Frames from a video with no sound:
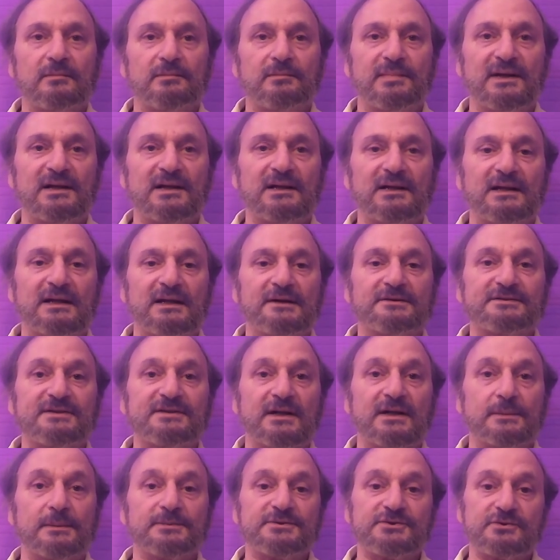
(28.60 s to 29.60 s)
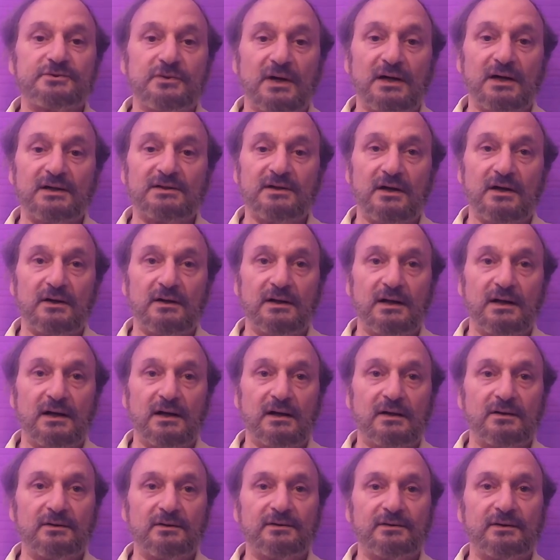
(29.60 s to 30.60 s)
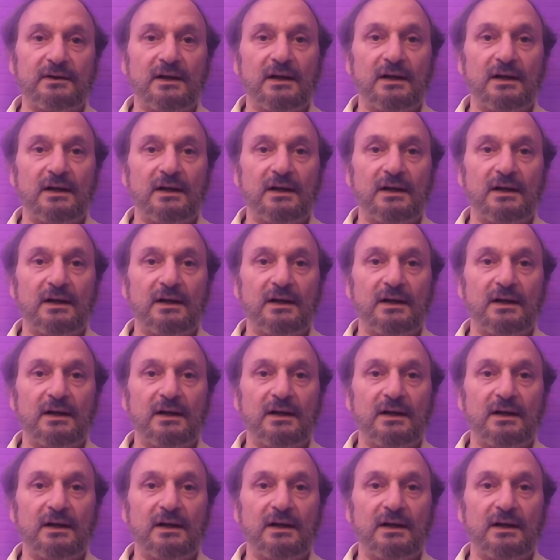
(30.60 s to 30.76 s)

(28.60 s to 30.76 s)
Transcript: Beliefs that obstruct our health,